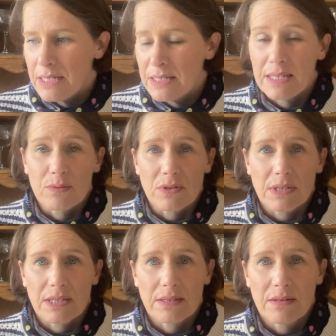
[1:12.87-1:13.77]
we'll just
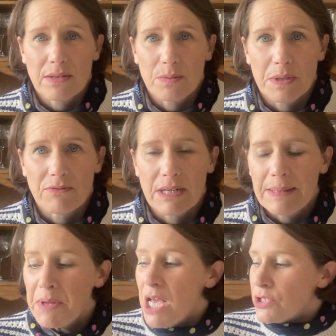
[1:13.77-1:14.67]
get started with it really.
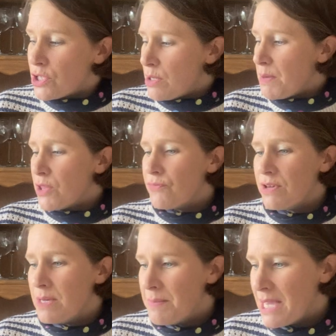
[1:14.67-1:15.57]
So my
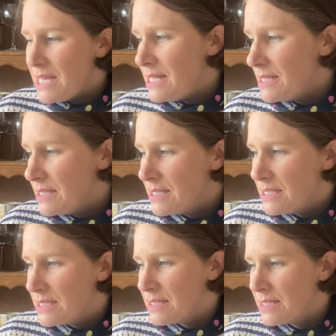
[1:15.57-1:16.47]
three main,
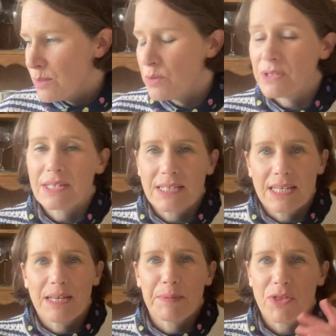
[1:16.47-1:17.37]
well, I was going to say,
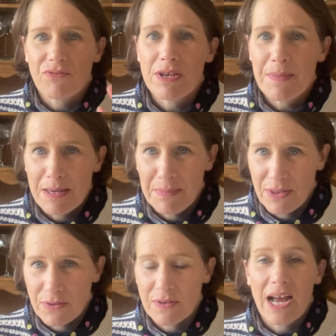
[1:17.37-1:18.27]
yeah, my three main
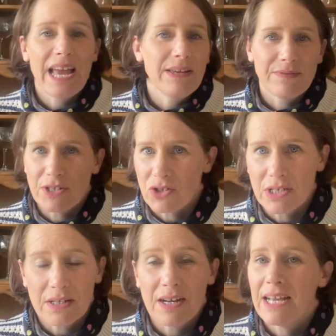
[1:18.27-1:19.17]
methods. I hate
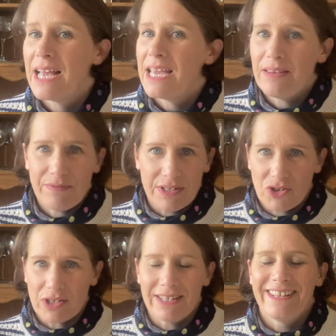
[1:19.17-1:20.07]
finishing. I
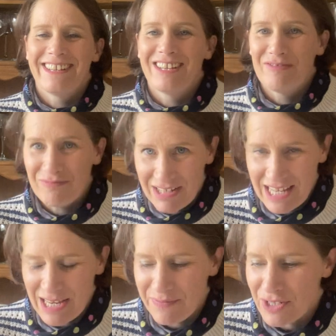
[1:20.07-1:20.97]
really
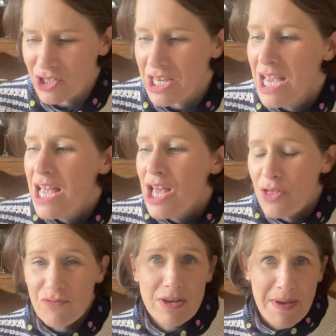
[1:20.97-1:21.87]
hate finishing.
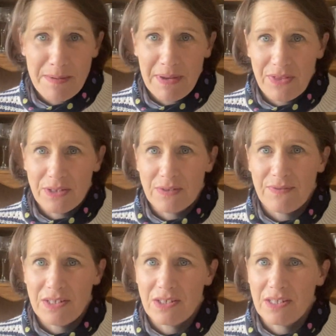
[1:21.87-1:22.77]
Three main methods of
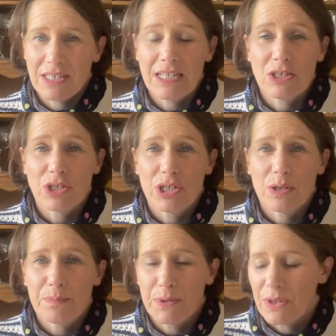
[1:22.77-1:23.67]
finishing I tend to do
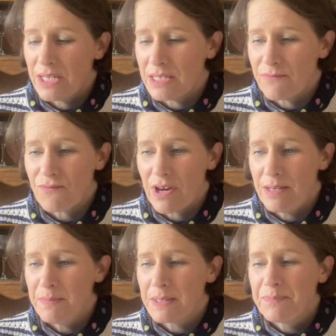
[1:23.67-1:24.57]
are put things in
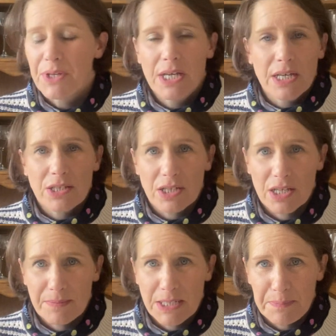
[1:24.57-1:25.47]
frames, turn
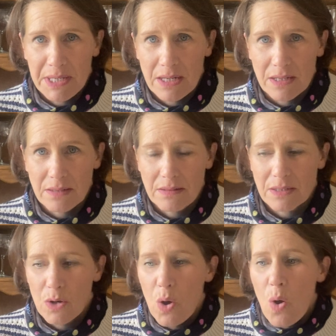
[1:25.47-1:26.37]
them into pillows,
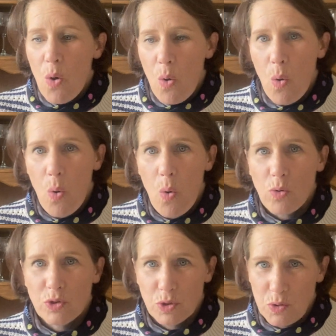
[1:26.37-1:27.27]

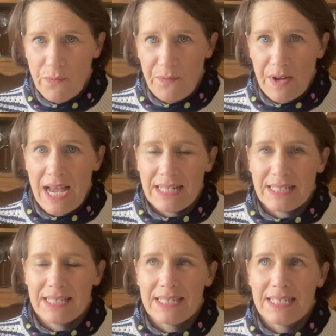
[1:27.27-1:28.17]
or do flat